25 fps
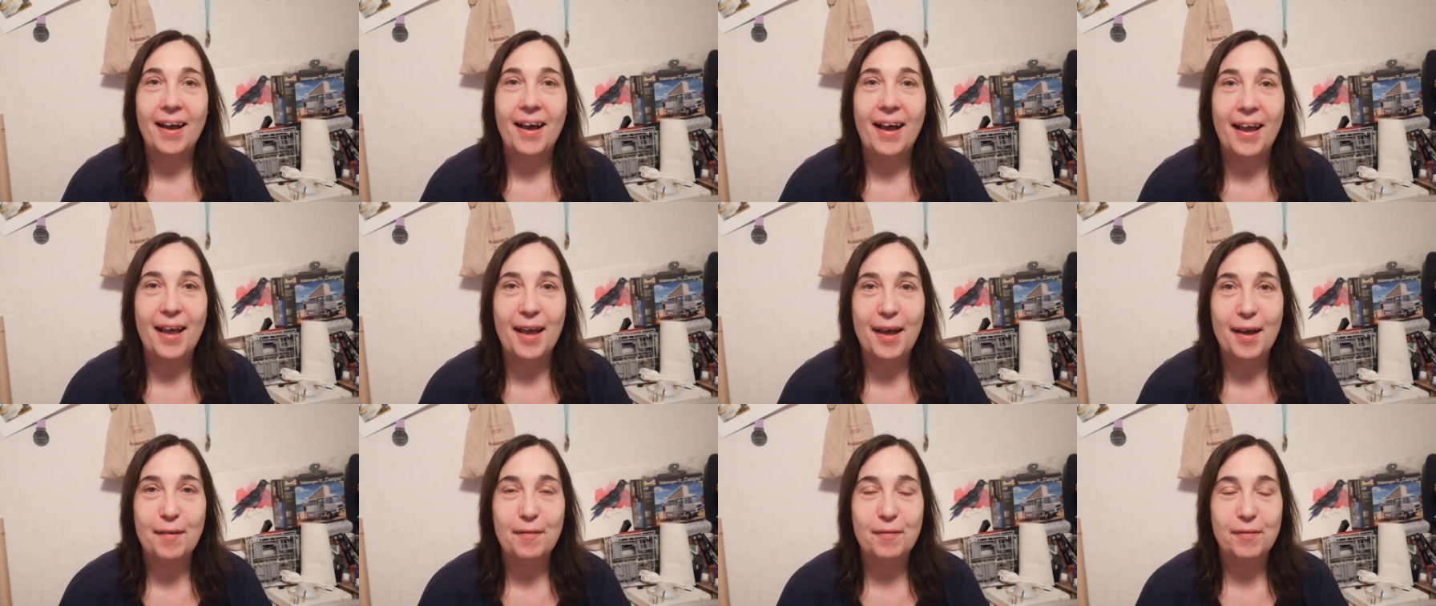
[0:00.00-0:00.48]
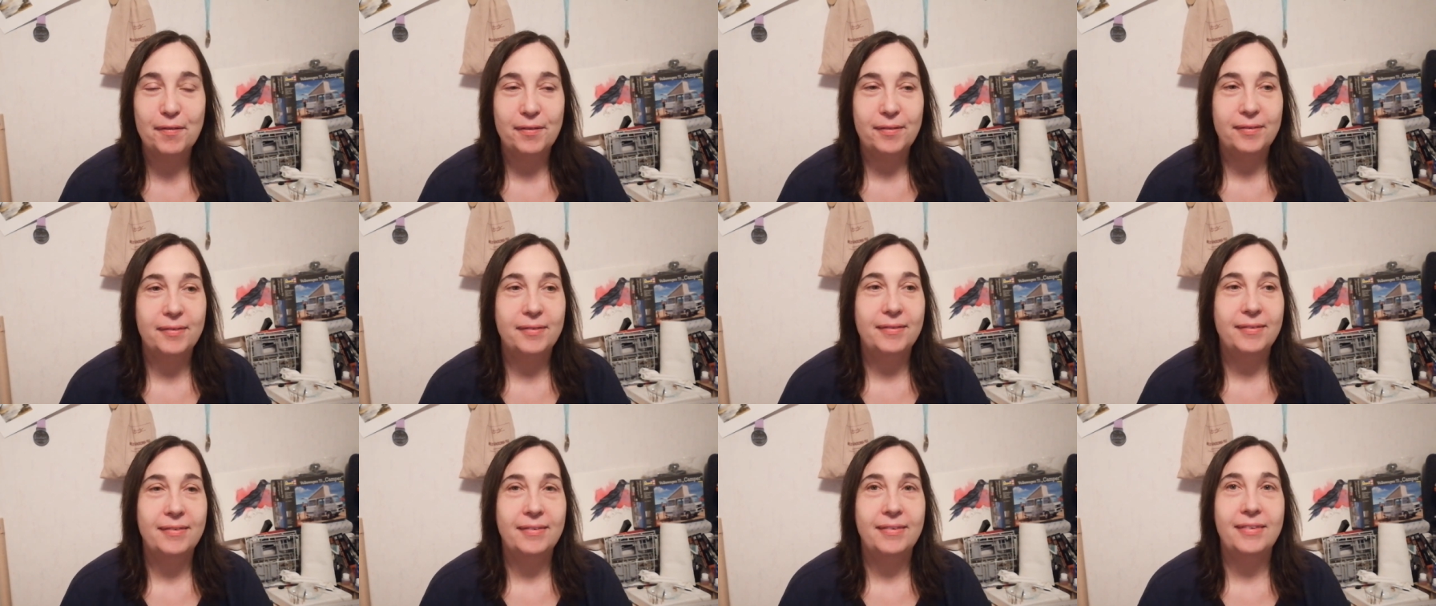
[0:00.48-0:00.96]
have
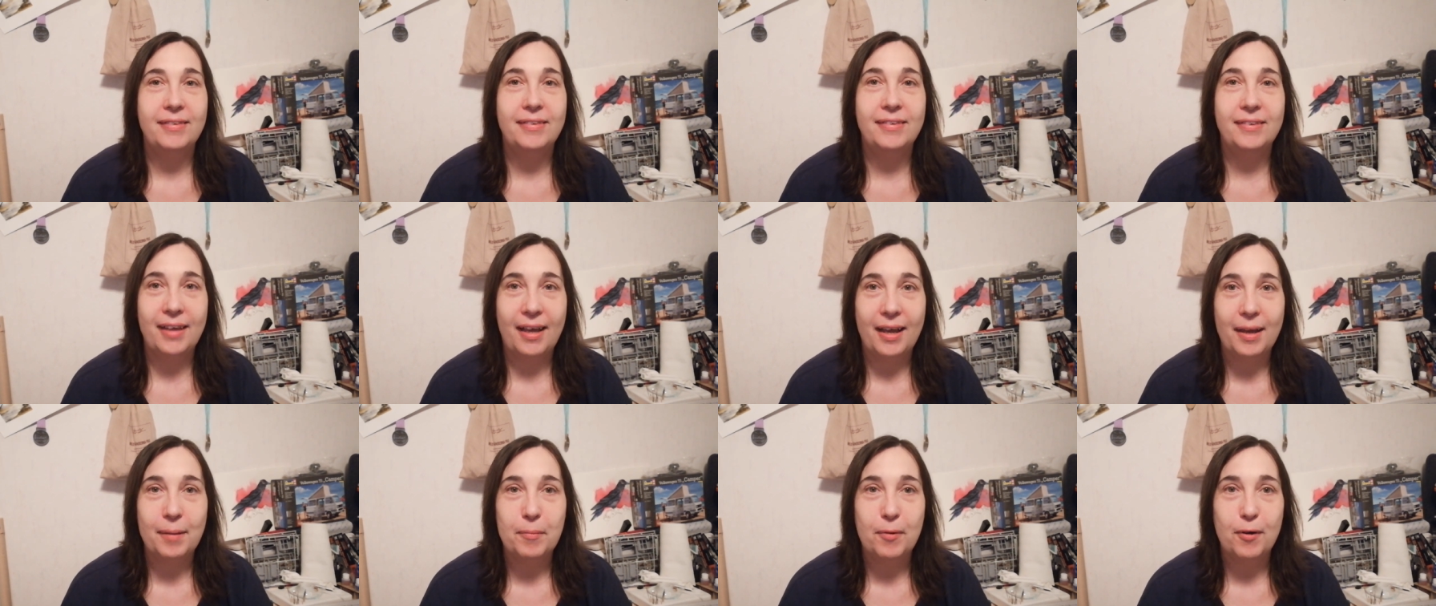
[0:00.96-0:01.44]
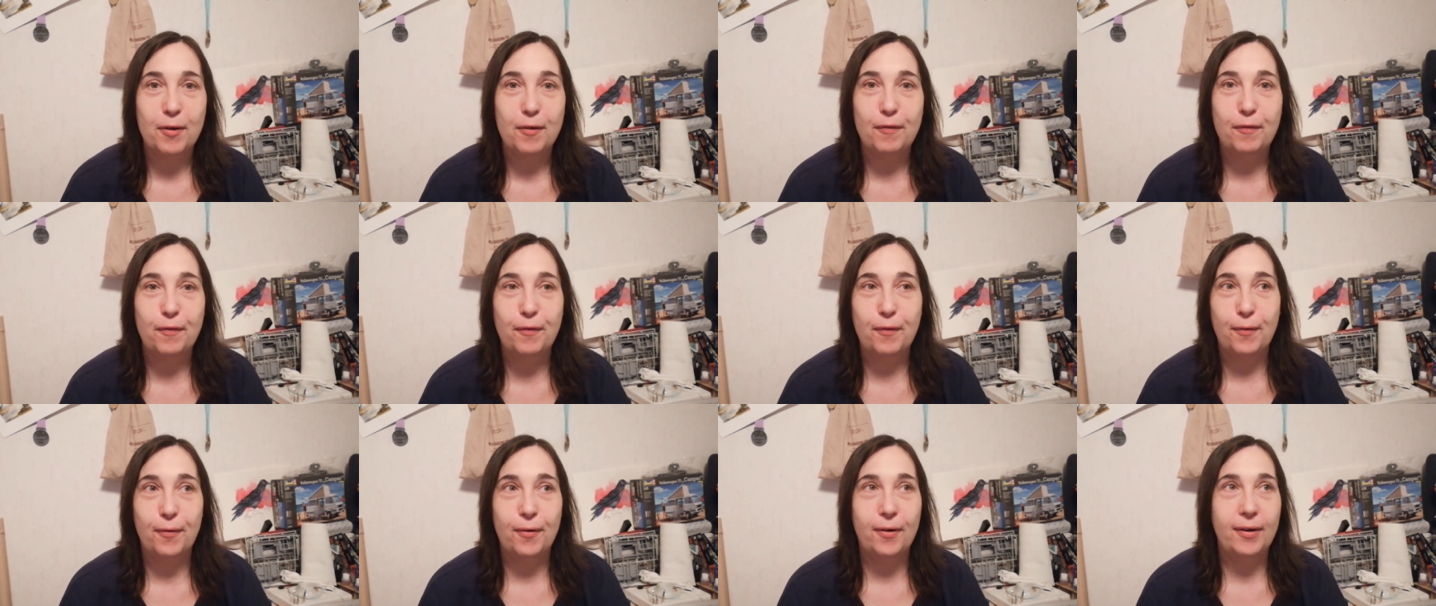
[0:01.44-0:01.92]
time off
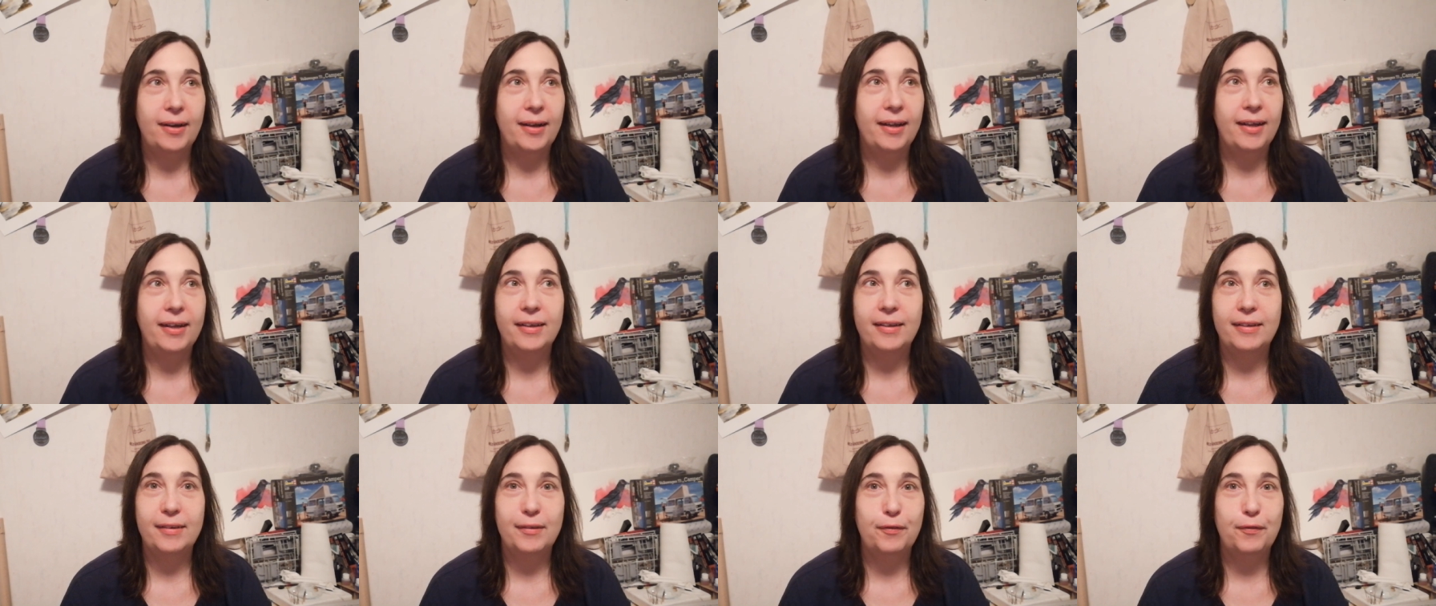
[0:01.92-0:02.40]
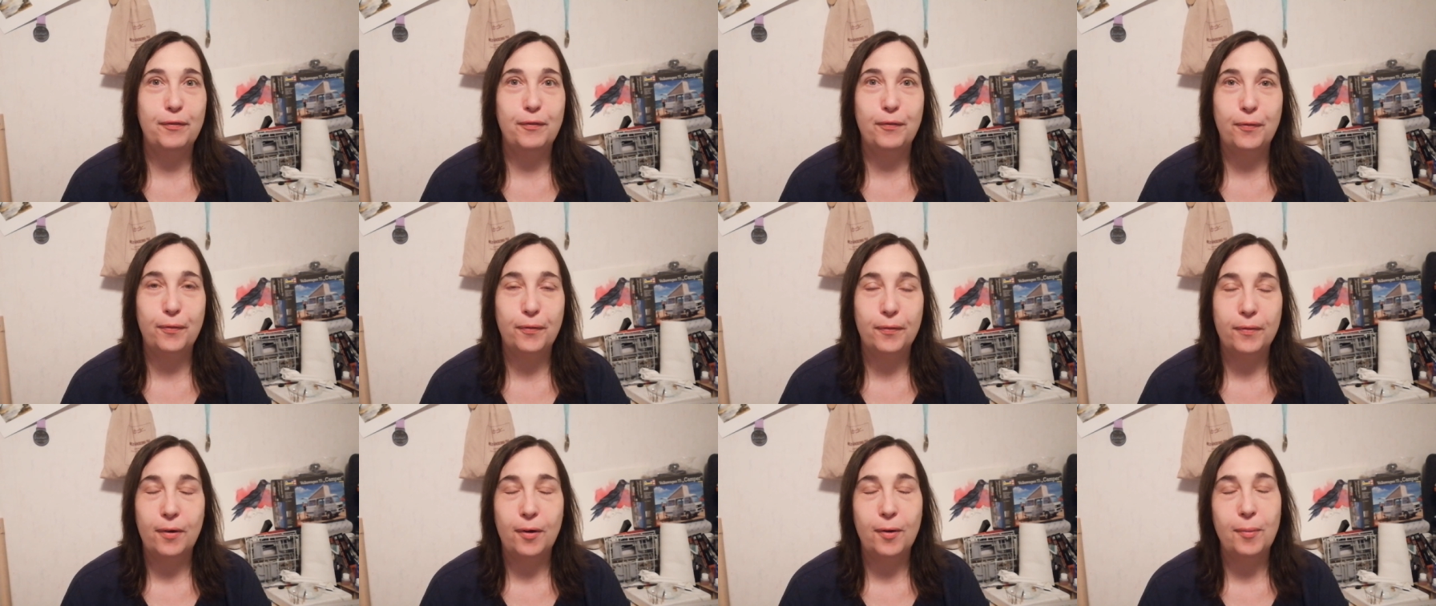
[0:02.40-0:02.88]
for like
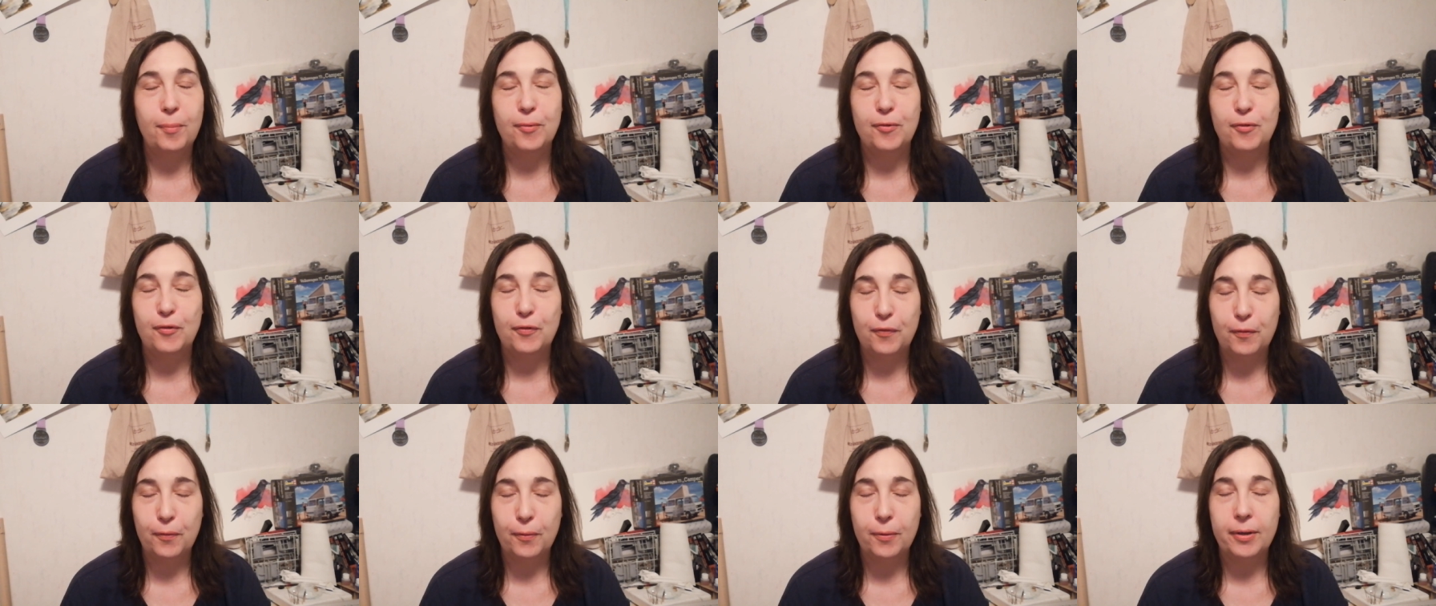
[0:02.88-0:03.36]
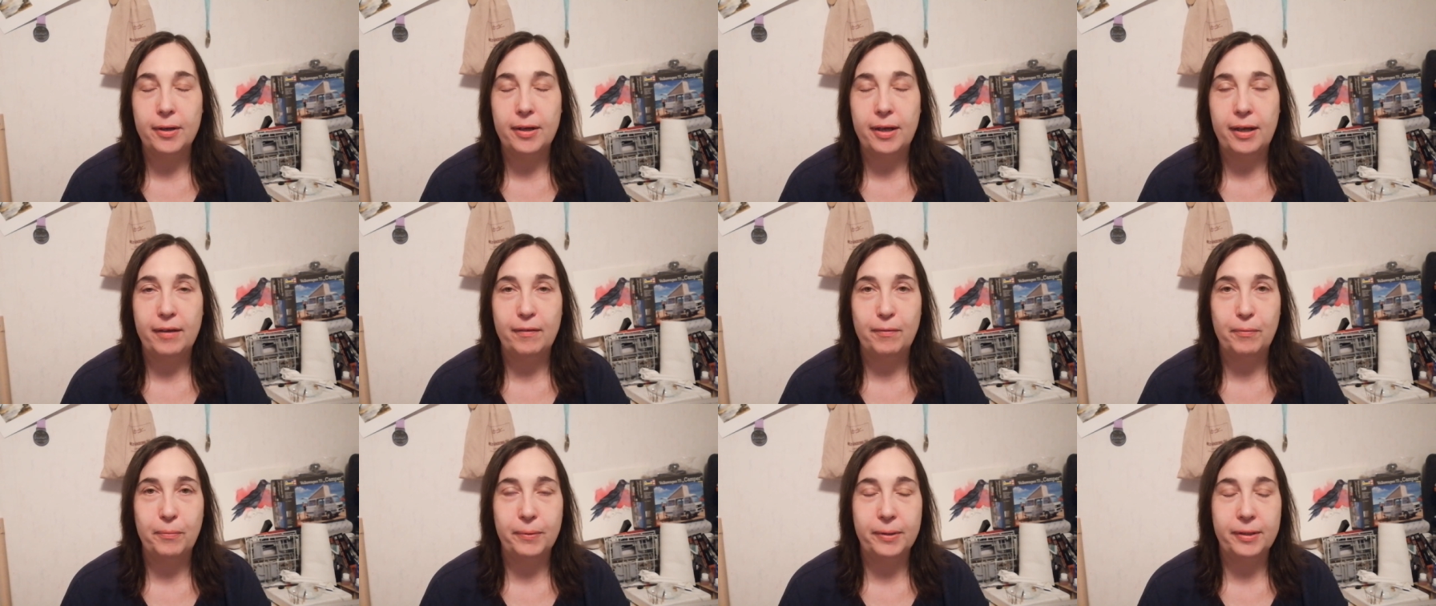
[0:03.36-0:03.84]
almost
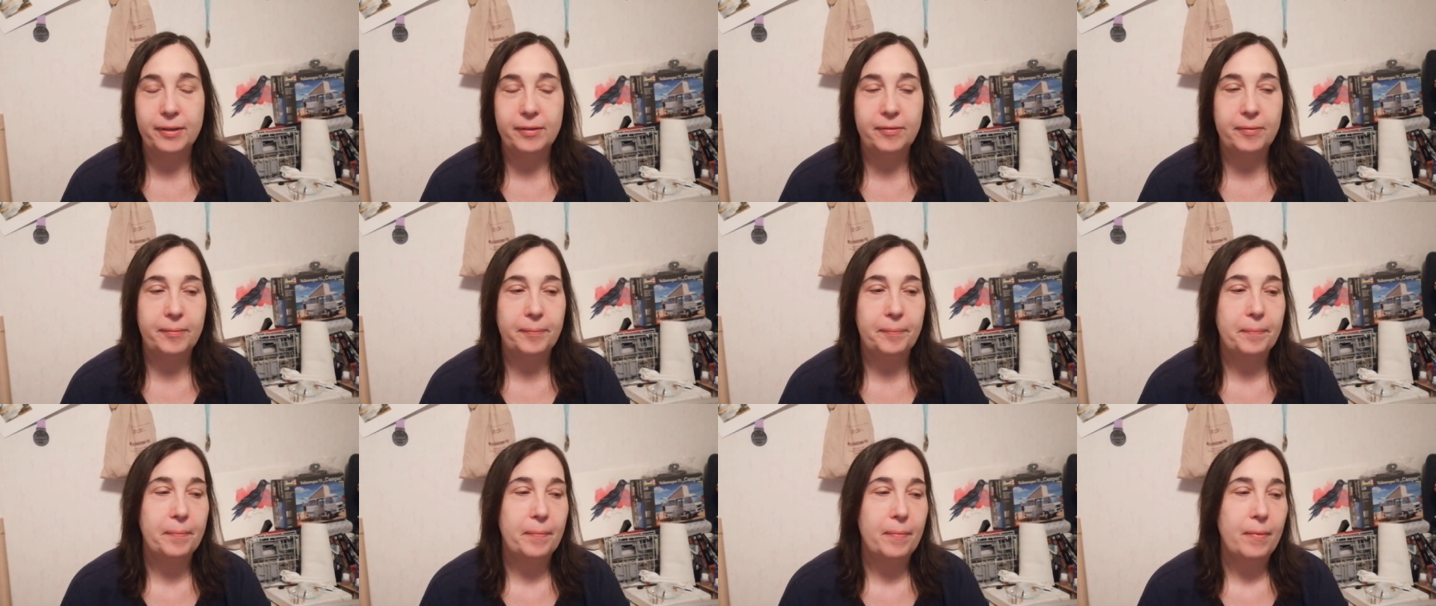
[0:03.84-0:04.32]
4.5 weeks.